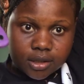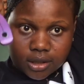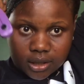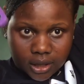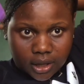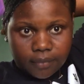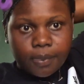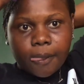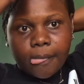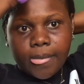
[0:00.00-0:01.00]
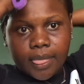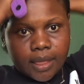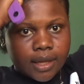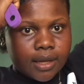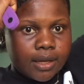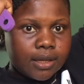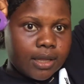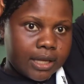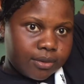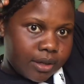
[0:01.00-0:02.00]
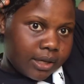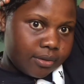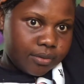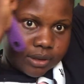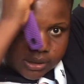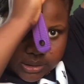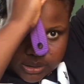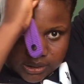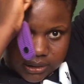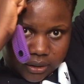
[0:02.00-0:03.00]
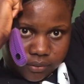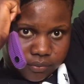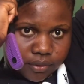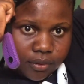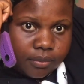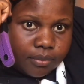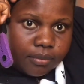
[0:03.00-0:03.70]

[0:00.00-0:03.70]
Yeah, that's where I took the stitches out from.